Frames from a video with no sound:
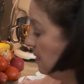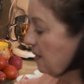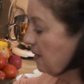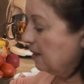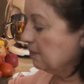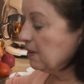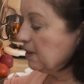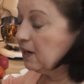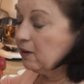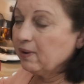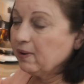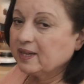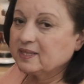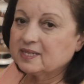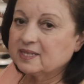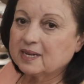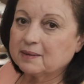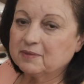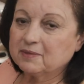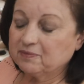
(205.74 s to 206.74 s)
I'm going to add
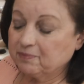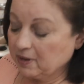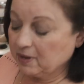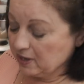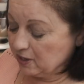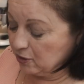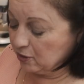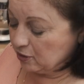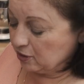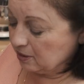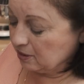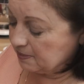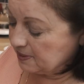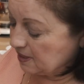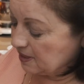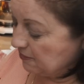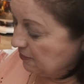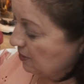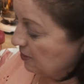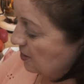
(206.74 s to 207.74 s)
some of my herbs.
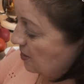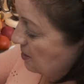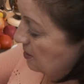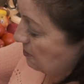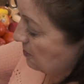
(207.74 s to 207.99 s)
I've got some